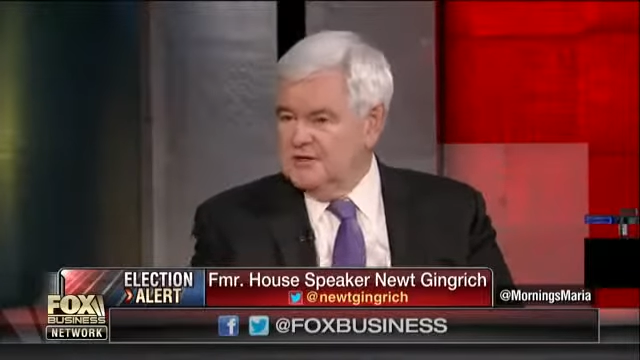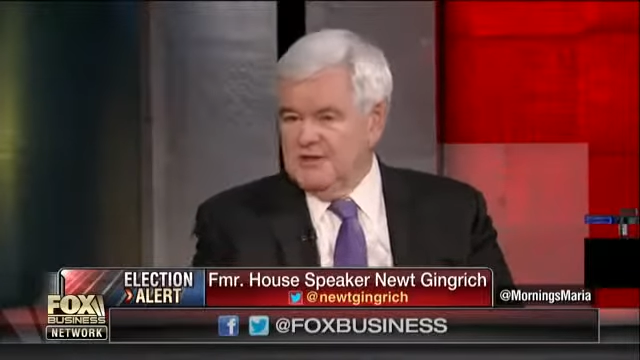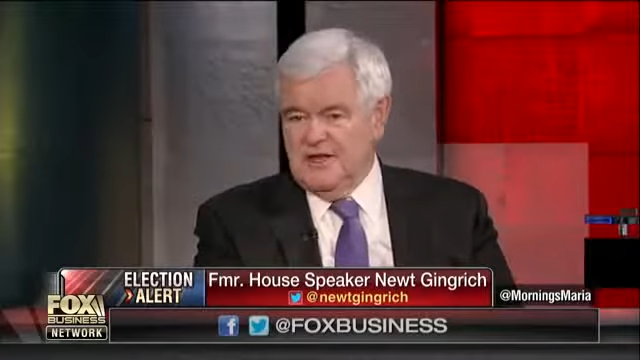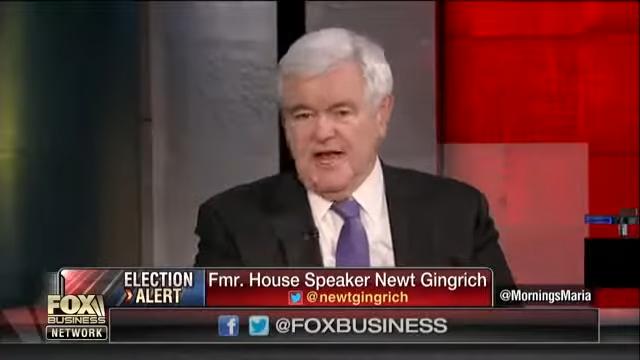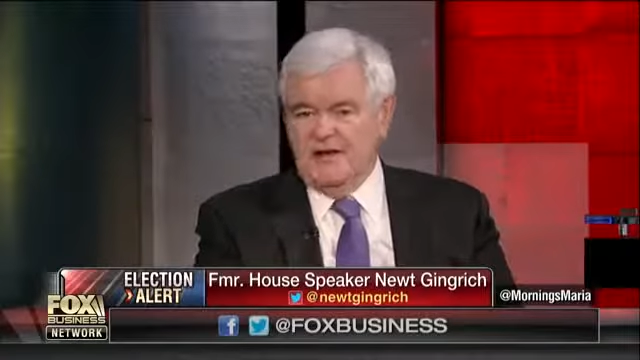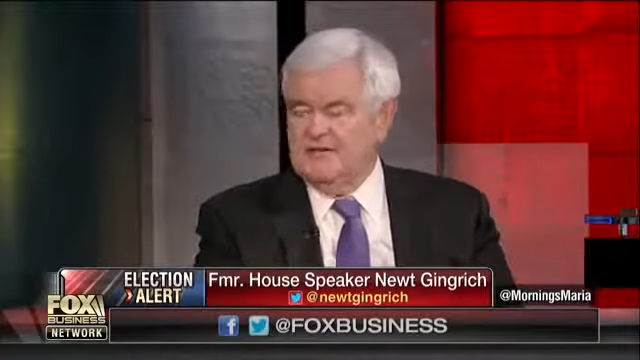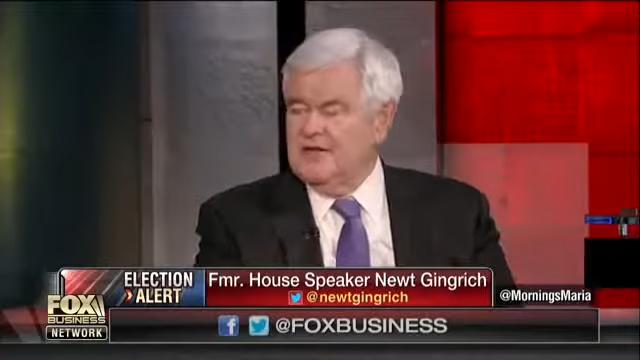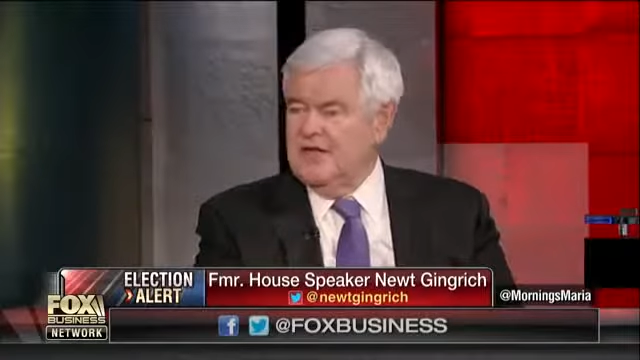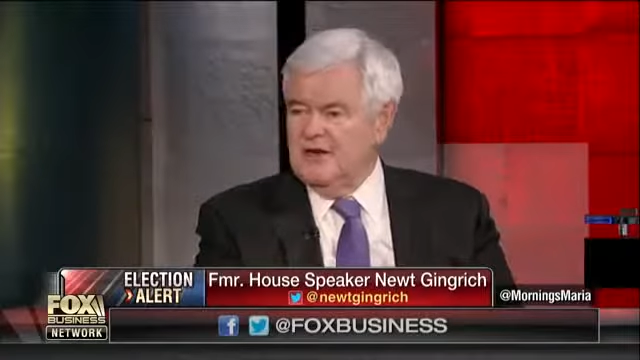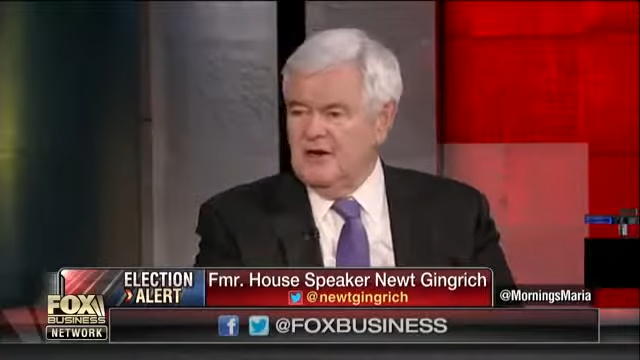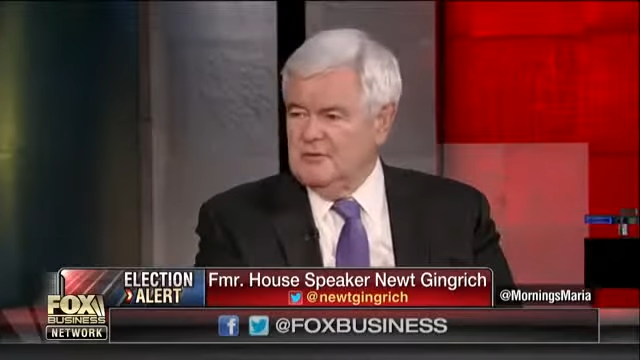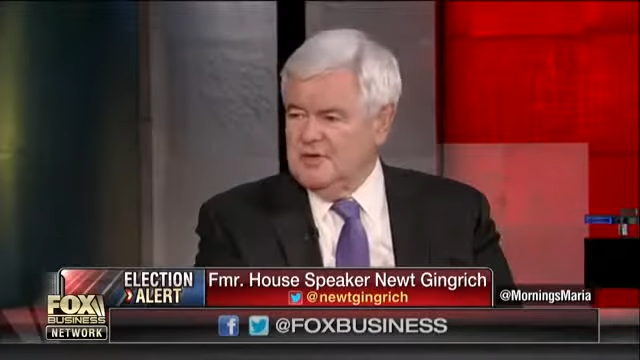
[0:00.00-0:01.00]
The
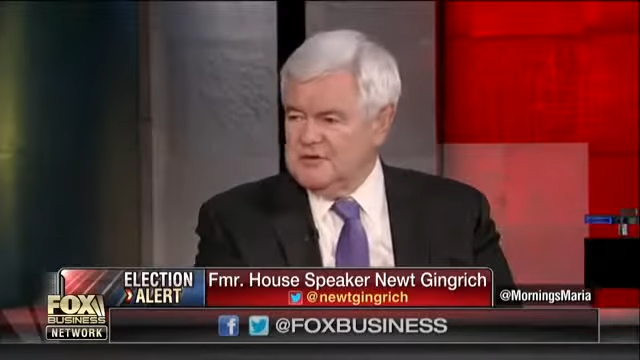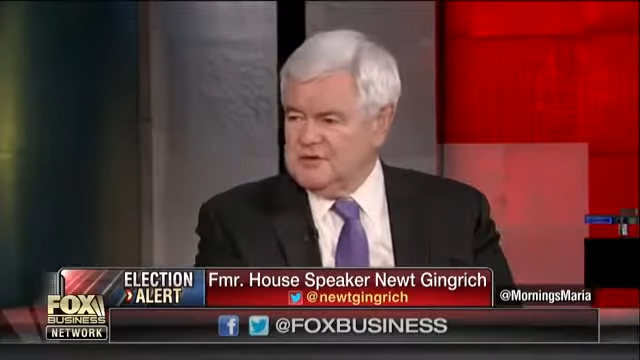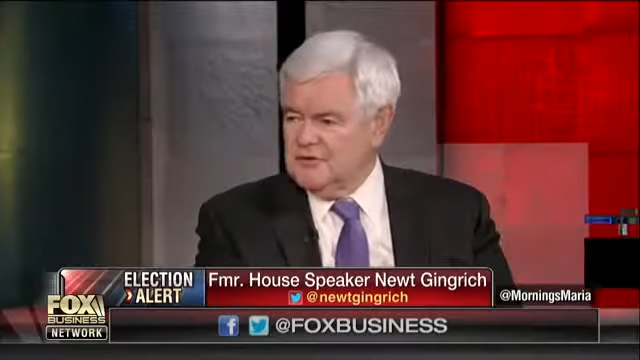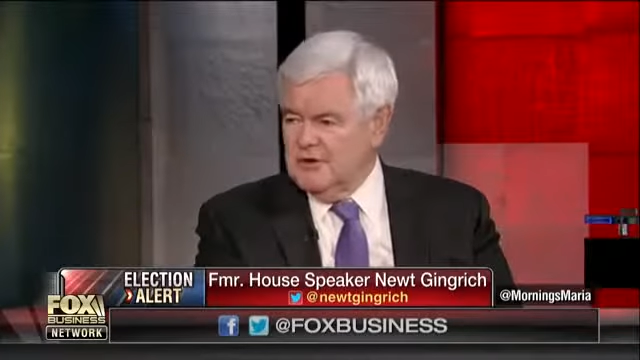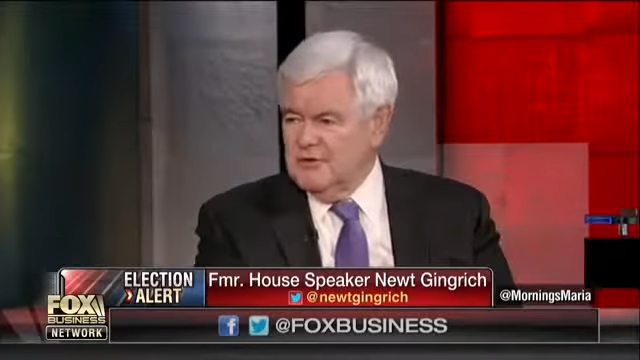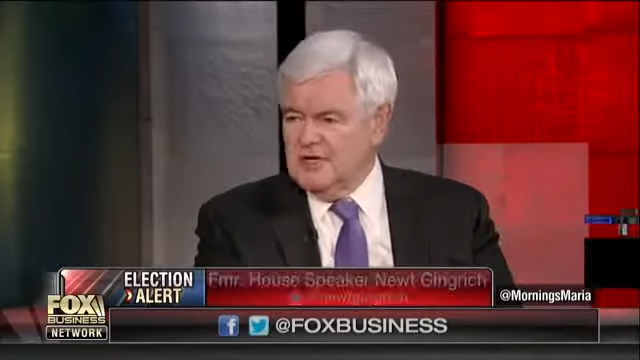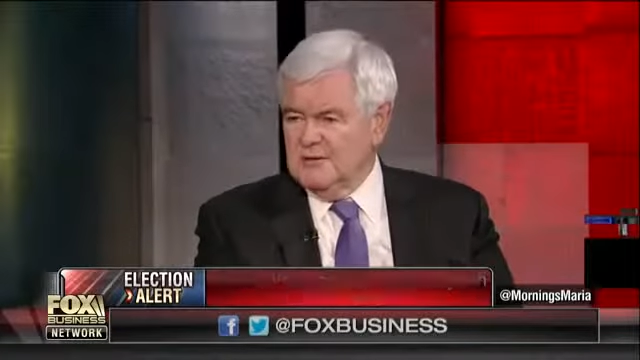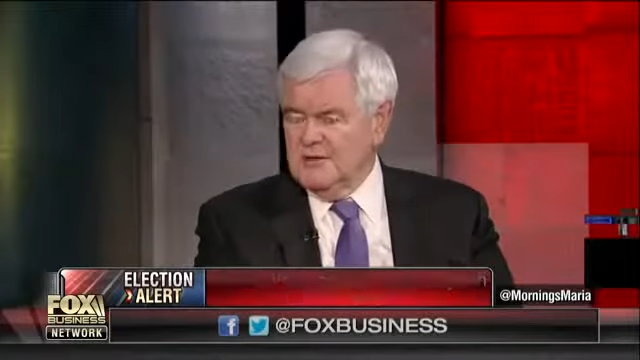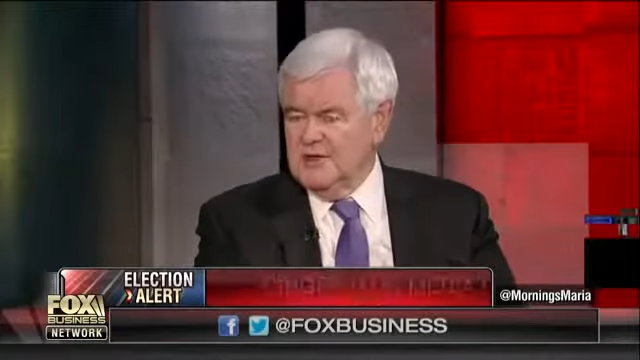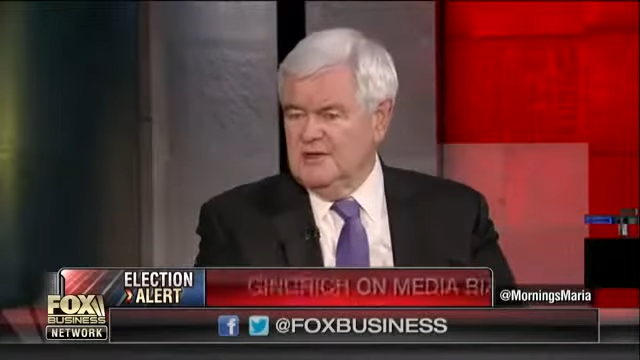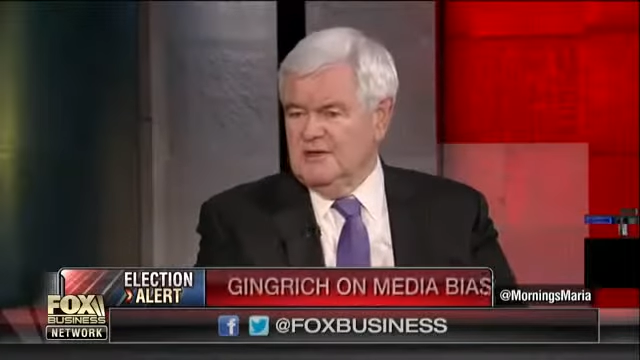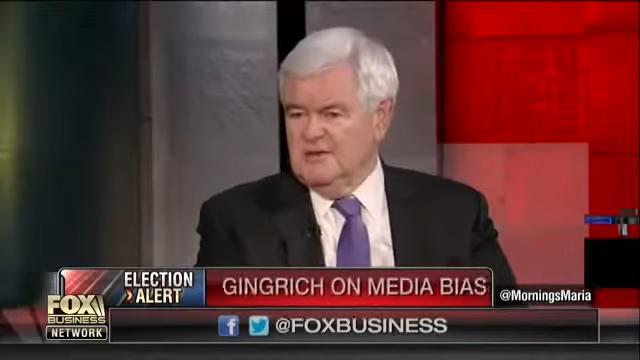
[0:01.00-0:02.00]
Afghan army is crumbling. I mean,